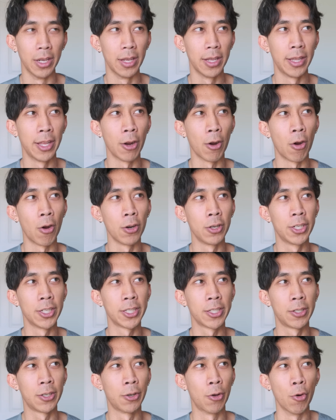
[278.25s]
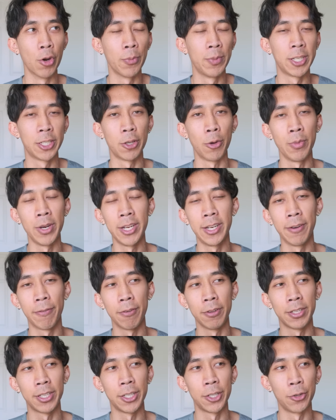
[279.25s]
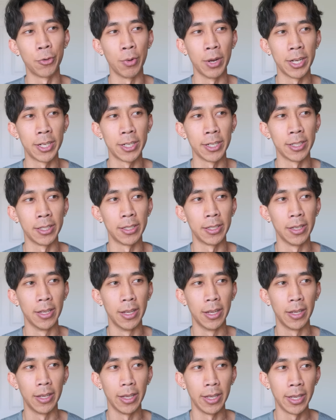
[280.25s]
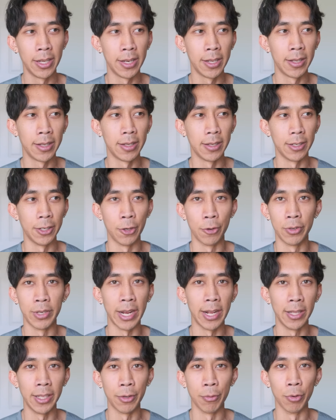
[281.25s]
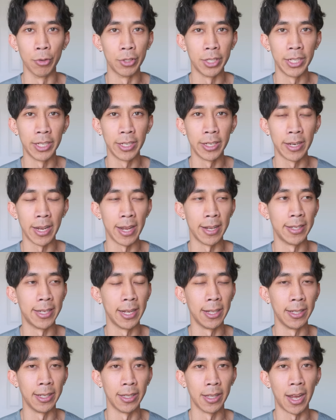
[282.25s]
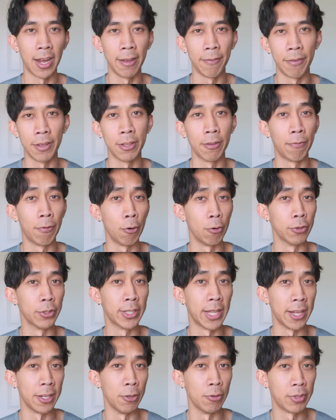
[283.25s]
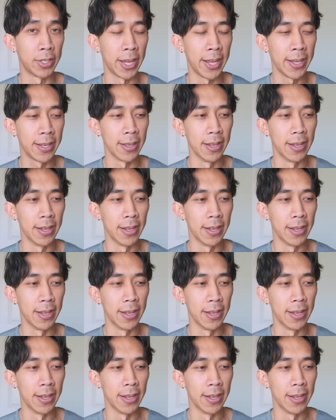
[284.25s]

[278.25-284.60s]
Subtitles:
There are just going to be so many different situations in your daily routine and daily life and the photos that you take,